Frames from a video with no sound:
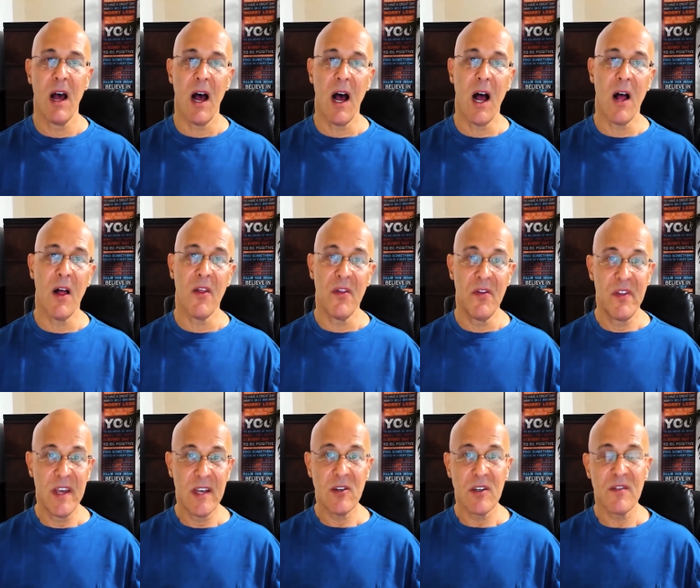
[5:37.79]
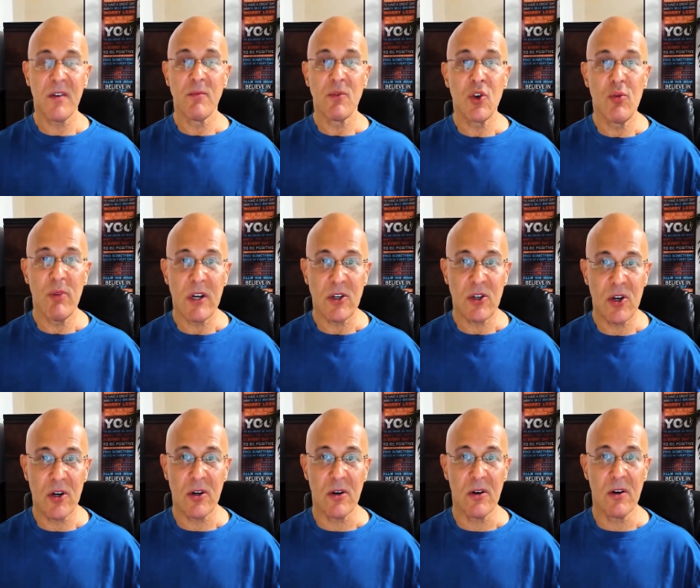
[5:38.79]
Uh, this is from too much
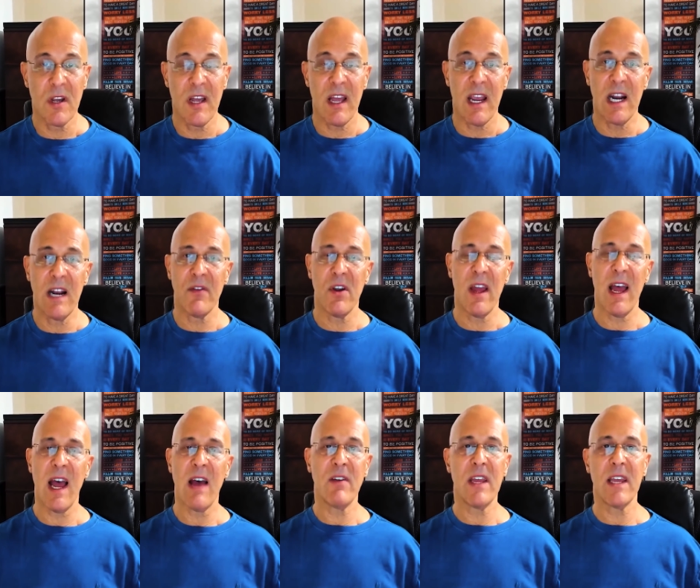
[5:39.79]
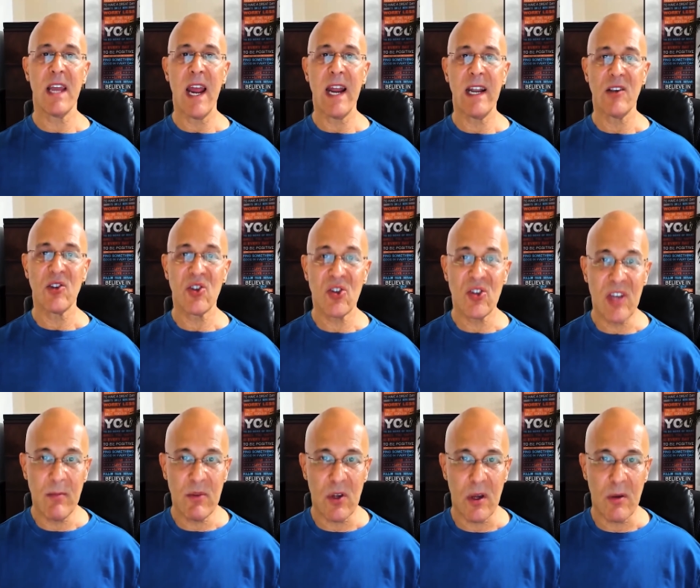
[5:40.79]
sugar. And if you're having any
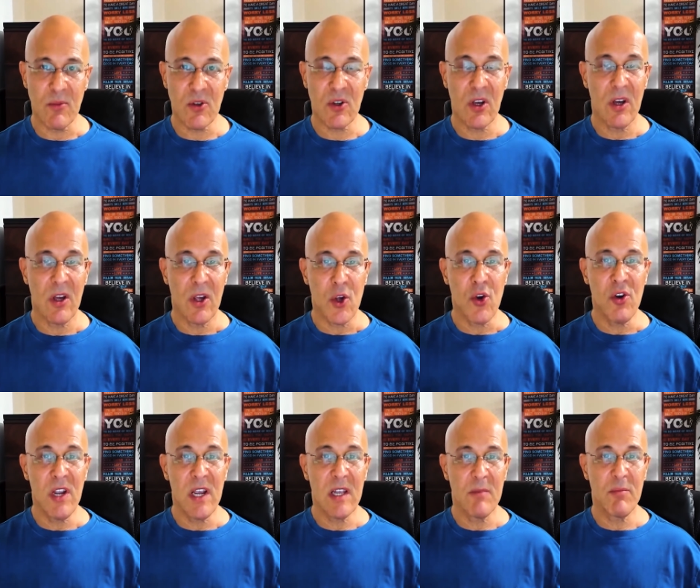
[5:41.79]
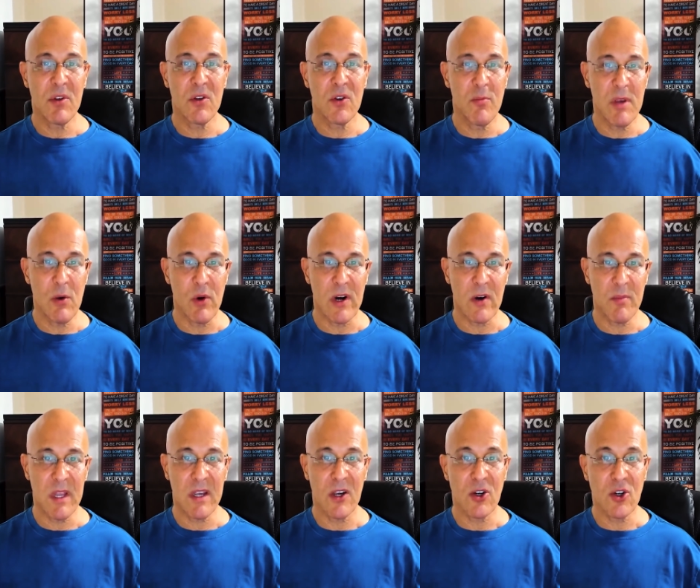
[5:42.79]
symptoms, you need to, to be aware
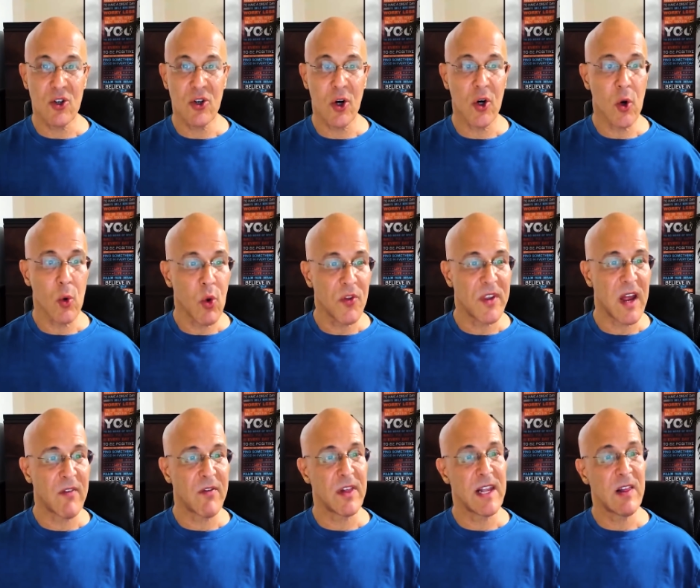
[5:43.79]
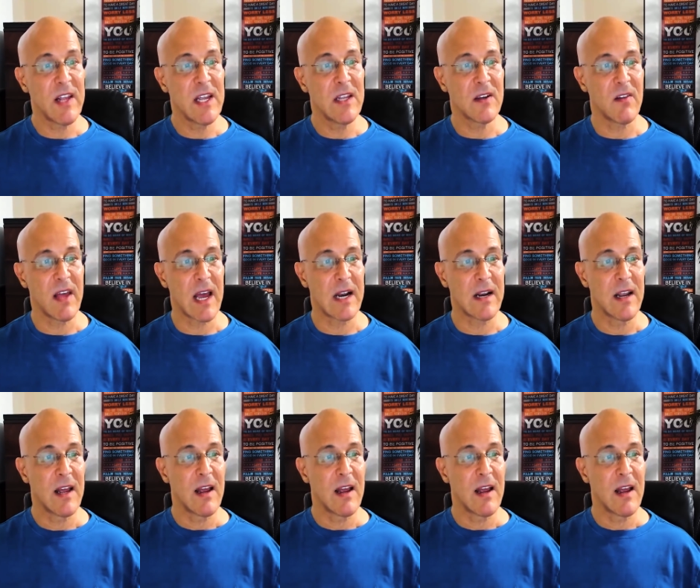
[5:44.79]
because sugar will definitely lead to that.